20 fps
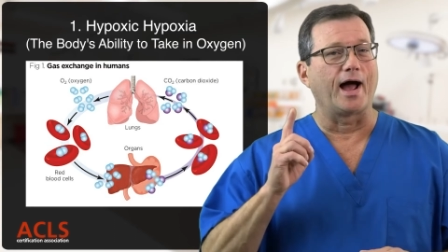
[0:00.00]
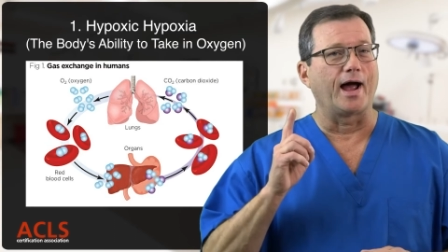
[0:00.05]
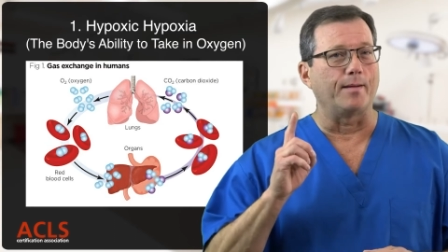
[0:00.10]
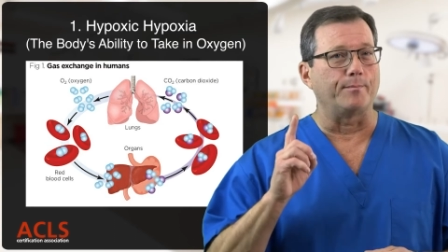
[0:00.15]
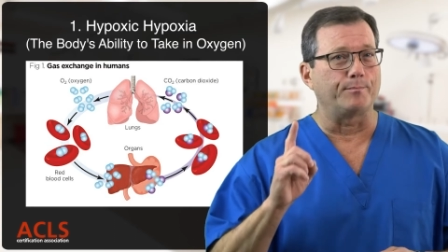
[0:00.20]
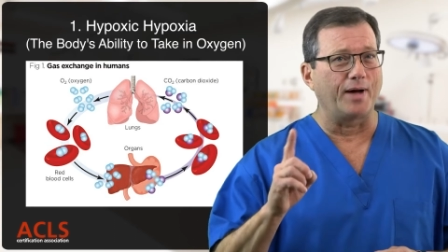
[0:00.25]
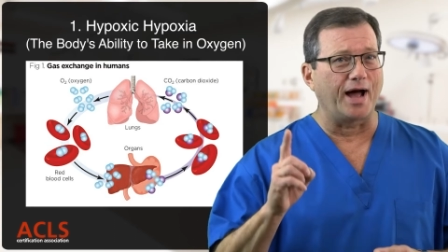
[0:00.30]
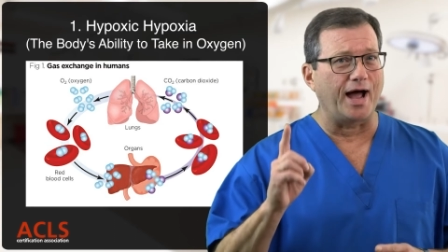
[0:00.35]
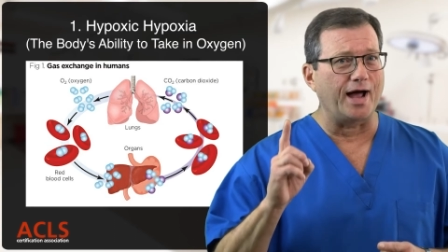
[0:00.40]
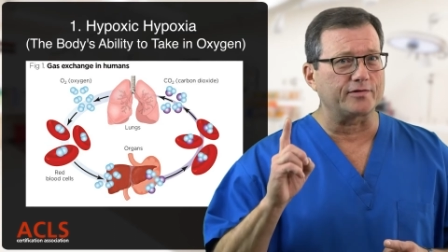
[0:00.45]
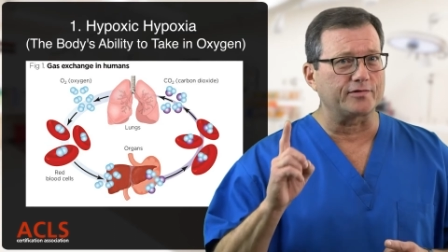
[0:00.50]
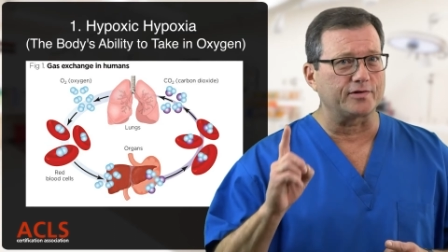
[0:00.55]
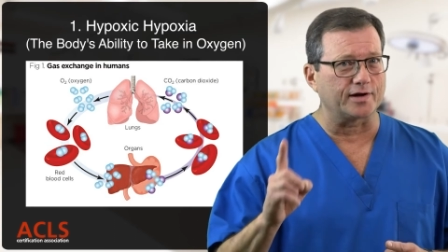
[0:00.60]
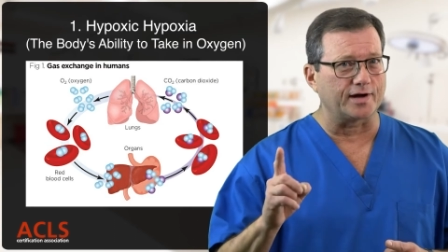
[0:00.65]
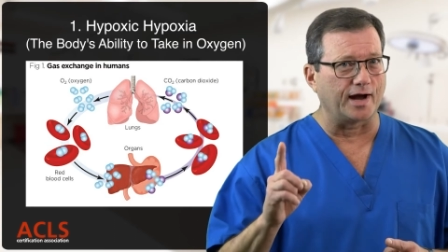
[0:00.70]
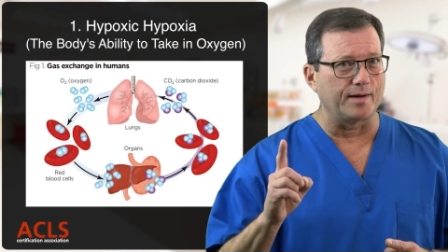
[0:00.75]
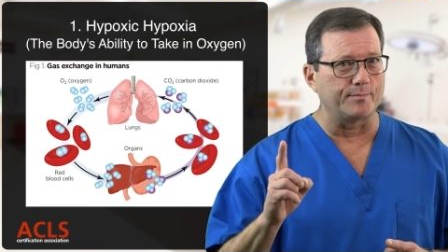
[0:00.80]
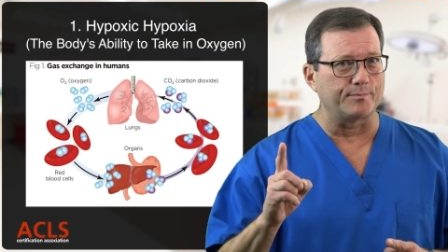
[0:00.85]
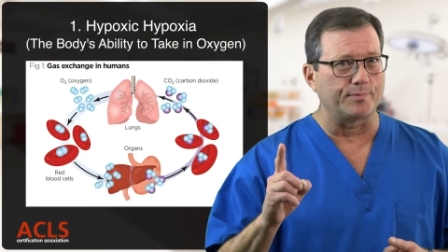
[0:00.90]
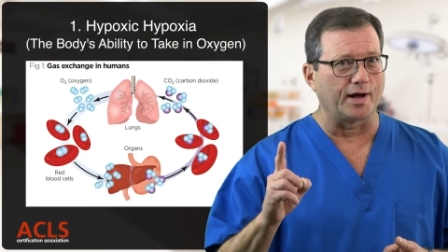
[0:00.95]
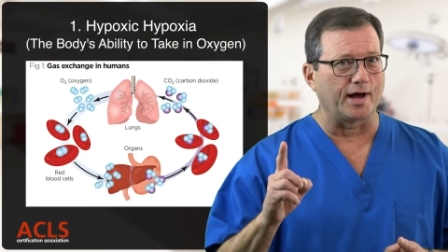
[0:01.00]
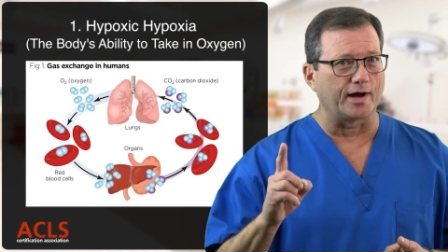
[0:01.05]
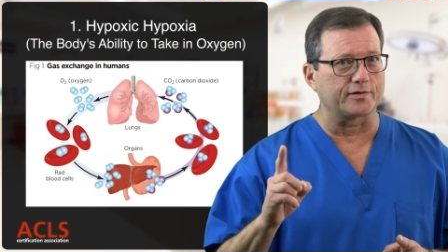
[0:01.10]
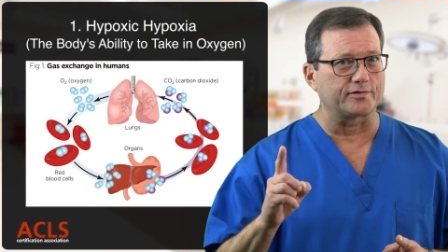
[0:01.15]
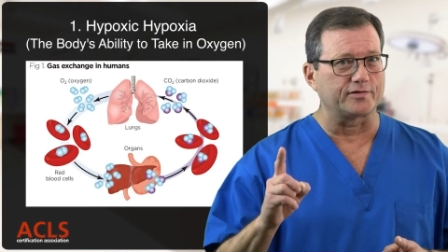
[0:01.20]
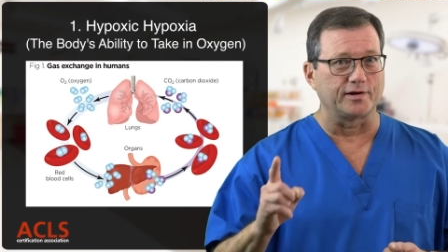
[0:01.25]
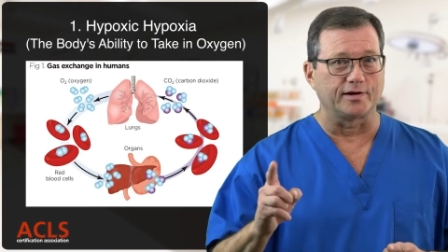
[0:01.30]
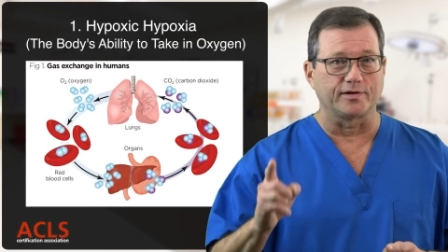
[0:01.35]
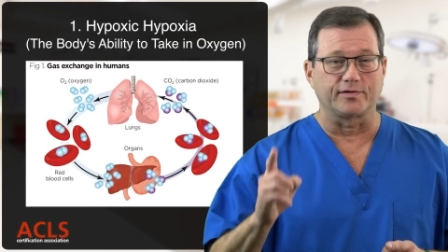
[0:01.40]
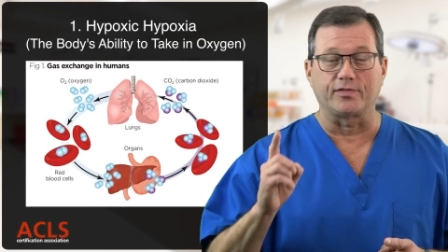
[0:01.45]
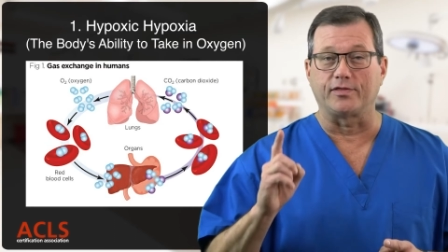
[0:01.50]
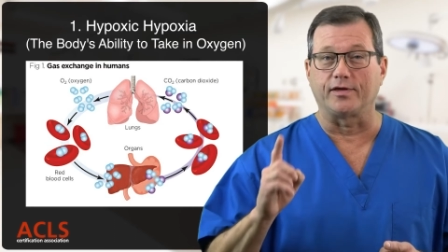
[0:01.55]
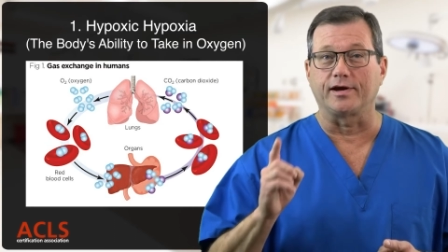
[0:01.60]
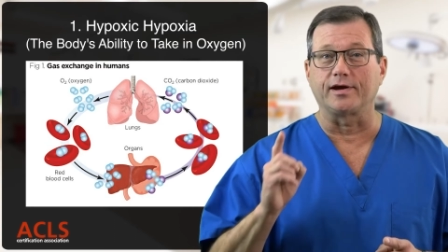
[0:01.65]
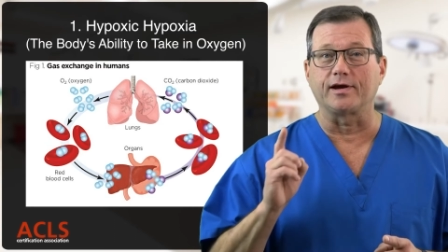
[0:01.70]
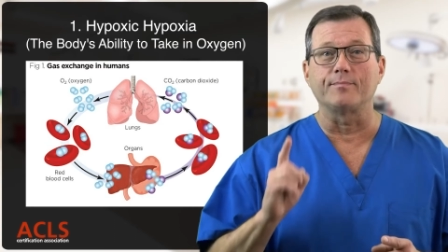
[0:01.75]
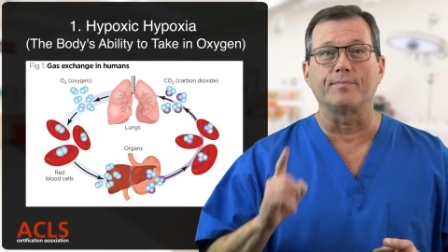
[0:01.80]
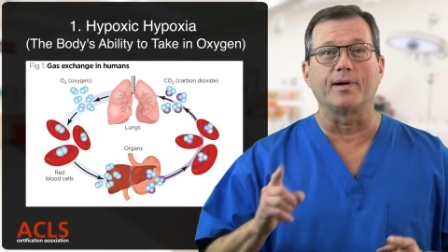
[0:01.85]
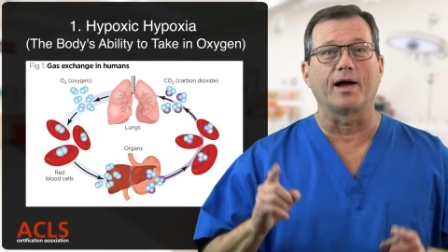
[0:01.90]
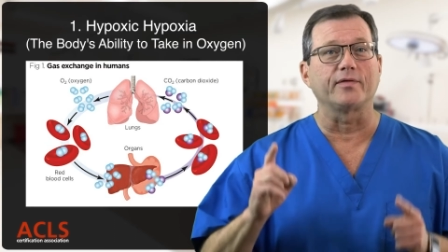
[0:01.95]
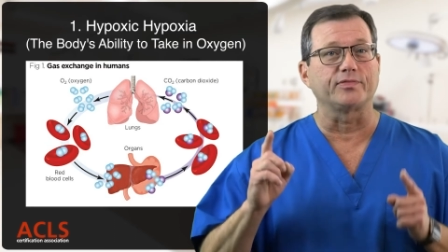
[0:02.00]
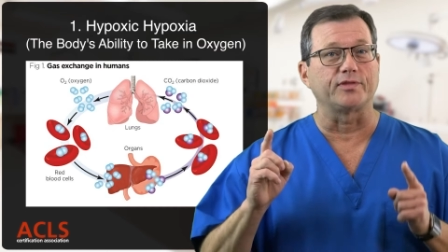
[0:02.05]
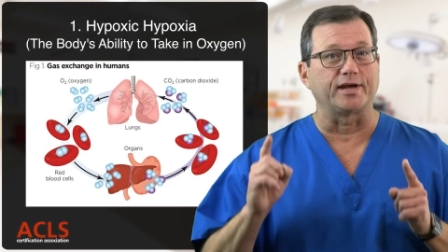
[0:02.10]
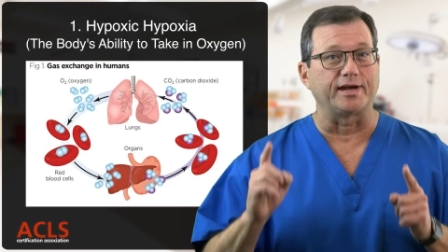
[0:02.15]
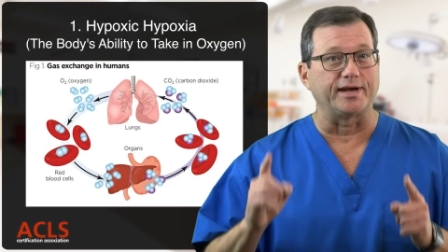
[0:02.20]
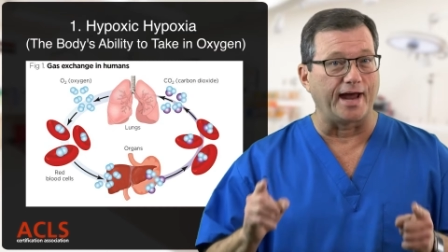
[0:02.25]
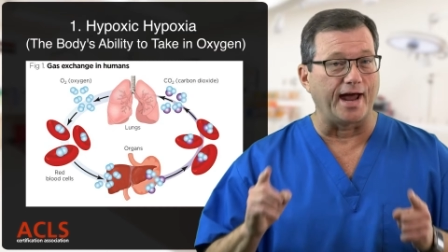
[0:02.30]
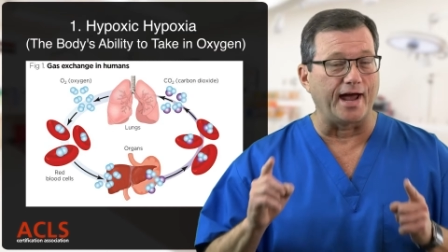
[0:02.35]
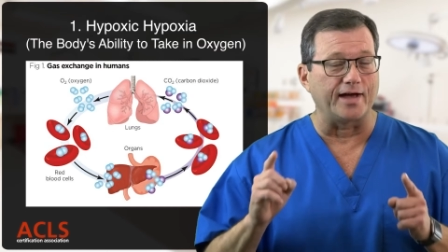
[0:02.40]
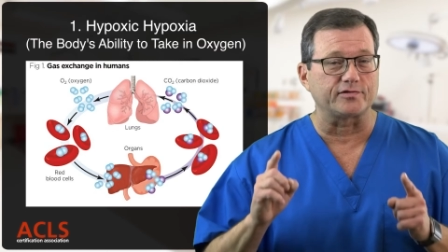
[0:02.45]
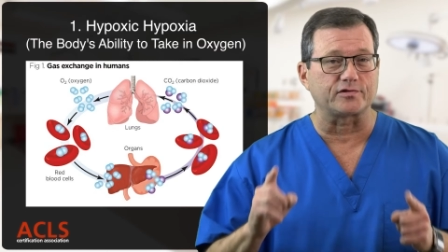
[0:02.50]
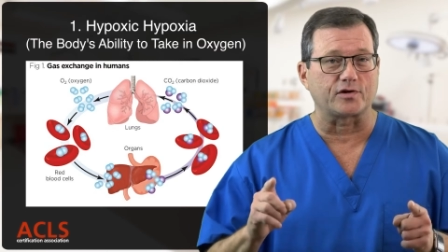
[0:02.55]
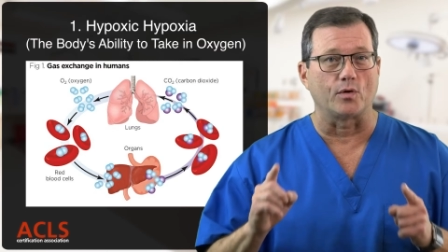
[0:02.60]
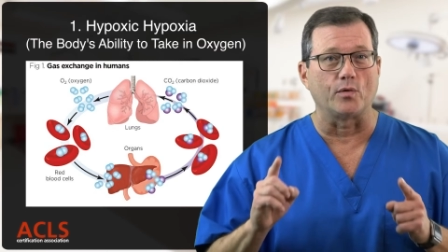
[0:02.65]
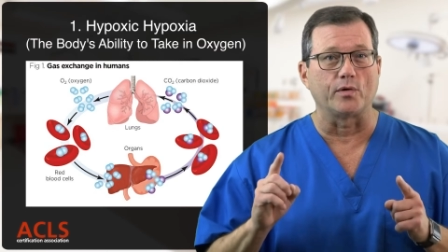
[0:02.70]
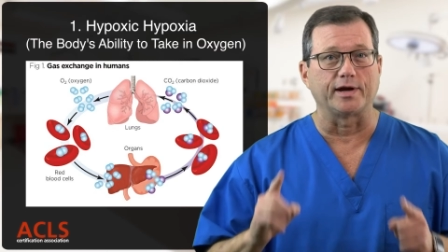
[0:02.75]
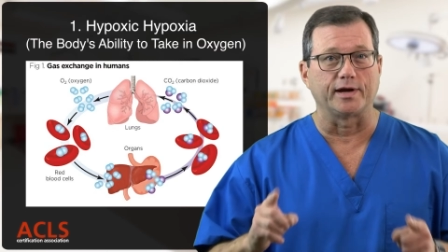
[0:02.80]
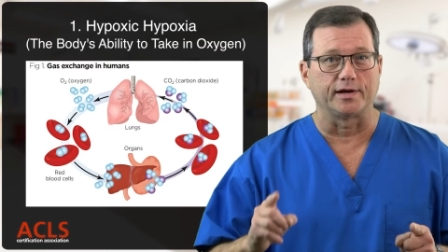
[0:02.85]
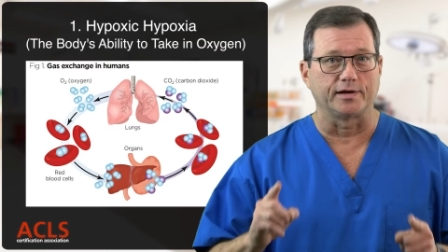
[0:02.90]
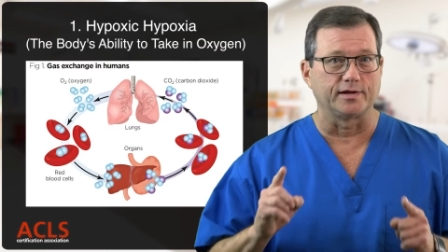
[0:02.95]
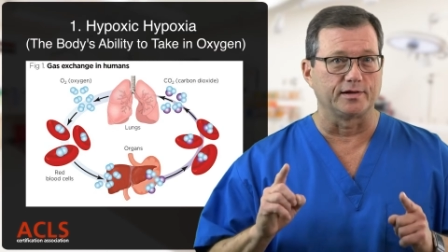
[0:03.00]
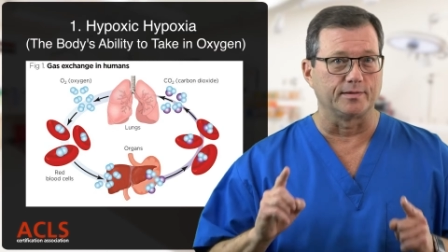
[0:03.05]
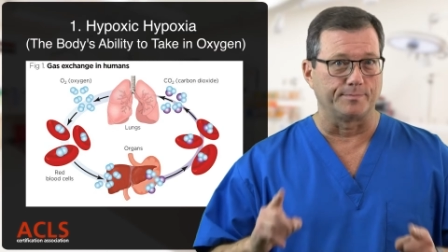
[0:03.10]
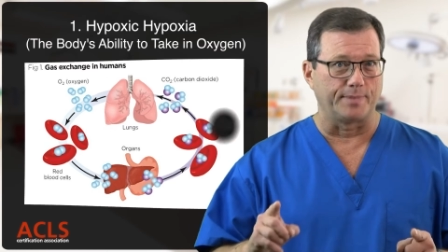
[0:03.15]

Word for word: hypoxic hypoxia, think about the gas going into the